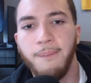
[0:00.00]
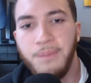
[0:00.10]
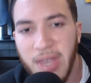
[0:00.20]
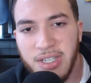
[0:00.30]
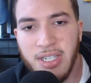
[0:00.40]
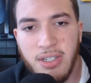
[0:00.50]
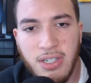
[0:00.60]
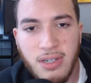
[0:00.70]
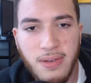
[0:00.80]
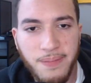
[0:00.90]
This
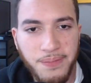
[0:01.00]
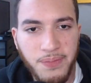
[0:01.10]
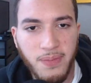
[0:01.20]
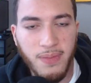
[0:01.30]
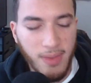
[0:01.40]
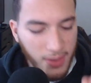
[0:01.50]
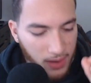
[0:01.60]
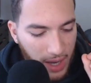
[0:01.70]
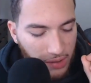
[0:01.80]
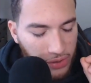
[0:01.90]
is,
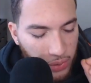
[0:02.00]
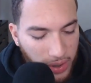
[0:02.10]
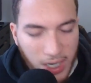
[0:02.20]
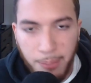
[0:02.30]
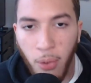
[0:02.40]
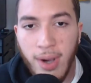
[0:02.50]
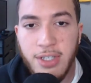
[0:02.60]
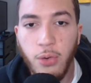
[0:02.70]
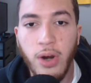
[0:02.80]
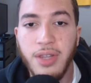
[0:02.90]
if you were going to point
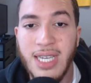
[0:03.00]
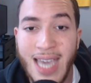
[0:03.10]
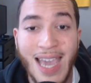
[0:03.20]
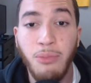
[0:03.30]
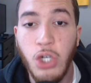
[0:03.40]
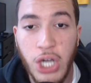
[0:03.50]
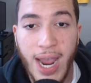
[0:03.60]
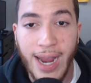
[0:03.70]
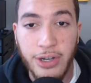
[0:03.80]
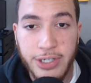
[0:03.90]
to where the game
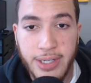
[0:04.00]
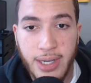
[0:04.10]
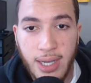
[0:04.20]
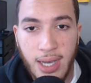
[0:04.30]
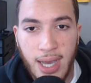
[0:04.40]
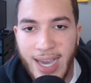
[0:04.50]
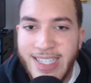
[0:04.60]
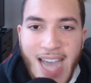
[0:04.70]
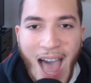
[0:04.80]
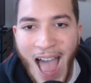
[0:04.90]
changed,
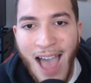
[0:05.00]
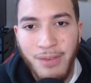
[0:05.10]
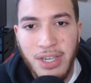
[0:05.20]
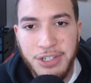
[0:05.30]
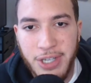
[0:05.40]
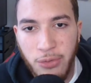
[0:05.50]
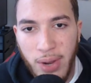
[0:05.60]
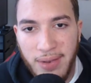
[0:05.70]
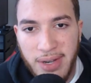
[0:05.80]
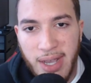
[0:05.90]
it's obviously
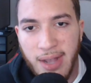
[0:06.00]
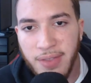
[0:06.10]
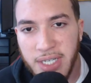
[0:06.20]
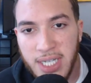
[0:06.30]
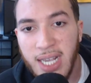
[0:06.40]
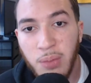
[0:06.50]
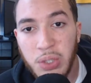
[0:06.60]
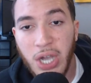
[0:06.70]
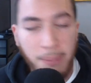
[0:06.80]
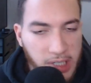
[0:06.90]
when the team
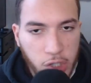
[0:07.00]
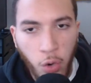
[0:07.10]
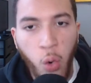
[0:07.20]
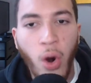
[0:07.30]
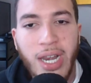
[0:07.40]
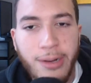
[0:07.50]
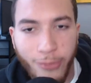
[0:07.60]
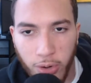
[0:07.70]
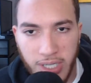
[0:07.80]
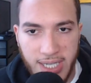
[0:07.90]
was up
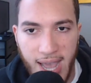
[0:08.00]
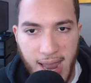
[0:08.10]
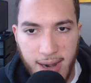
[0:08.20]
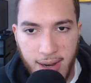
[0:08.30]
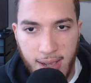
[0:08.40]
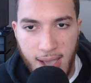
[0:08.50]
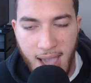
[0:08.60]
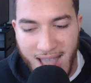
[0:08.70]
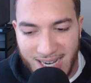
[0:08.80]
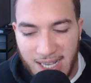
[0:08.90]
24-10
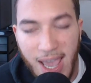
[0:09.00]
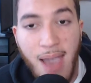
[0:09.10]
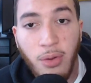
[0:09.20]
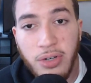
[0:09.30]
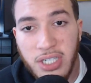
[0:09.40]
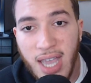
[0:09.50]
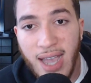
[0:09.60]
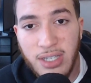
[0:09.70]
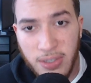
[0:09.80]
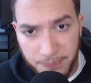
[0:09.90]
and Campbell
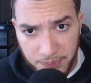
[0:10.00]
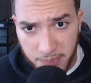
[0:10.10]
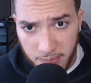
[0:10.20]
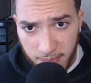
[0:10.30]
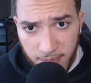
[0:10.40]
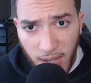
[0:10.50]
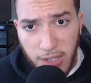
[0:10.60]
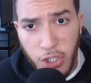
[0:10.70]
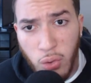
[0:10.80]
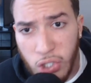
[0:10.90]
decides
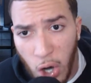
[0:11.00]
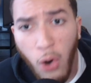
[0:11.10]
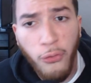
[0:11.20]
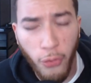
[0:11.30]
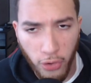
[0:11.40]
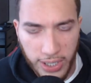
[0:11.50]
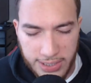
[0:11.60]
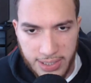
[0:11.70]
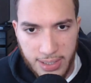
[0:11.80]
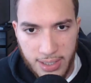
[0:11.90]
to go for
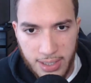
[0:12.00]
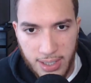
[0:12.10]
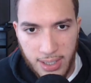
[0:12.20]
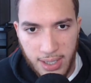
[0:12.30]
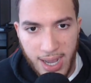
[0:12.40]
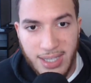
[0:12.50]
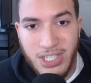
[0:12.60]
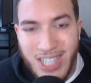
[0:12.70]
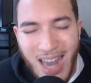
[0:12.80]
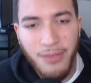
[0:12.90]
it
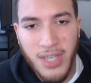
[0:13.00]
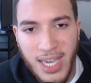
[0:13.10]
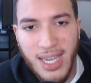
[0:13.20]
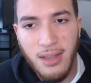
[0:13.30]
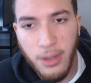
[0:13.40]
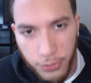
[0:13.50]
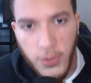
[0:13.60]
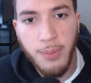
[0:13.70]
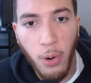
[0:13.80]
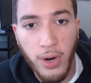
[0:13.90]
instead of kicking the
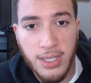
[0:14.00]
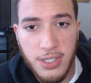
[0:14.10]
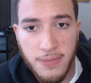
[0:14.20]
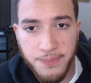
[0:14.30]
3 points.